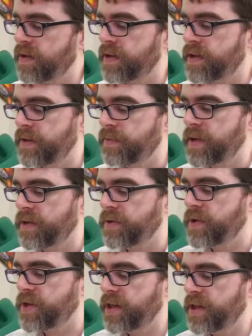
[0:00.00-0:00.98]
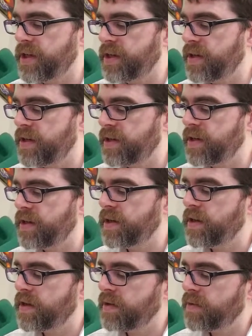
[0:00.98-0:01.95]
It's m times g,
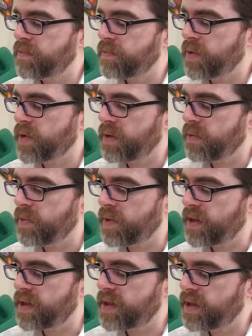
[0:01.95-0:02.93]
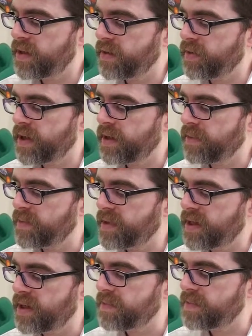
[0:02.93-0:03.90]
0.1 kilogram
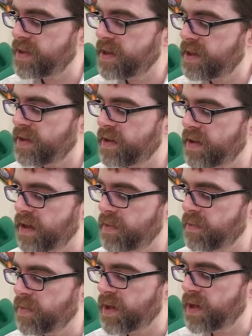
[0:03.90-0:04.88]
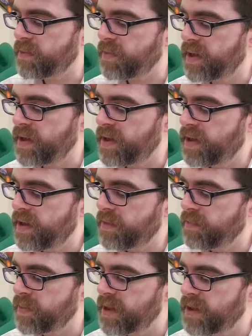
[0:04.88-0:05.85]
times 9.81
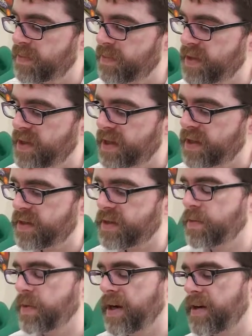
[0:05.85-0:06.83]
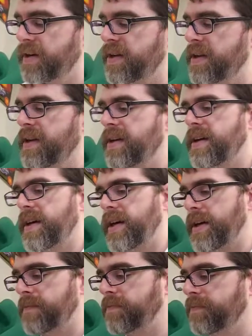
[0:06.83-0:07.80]
meters per second squared.
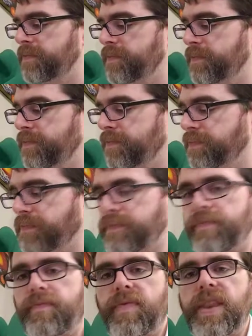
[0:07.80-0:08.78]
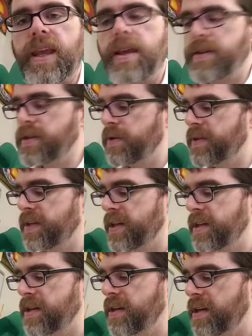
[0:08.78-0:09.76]
And so
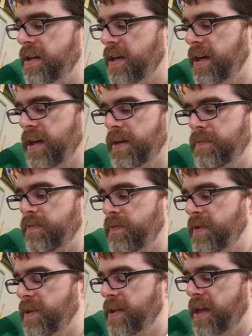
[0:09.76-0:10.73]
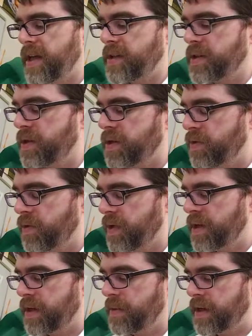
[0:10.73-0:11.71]
then that's just going
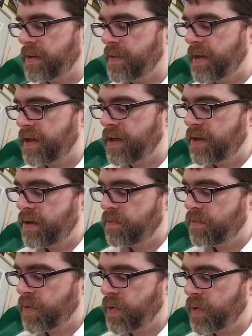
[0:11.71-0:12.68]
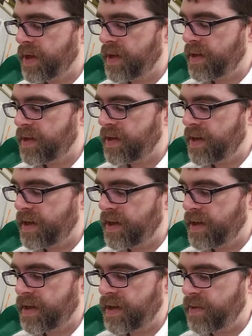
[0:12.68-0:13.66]
to come out to be
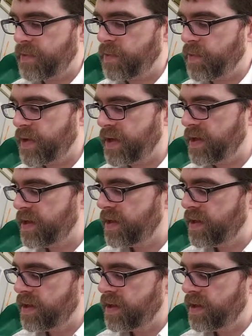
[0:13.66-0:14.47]
0.981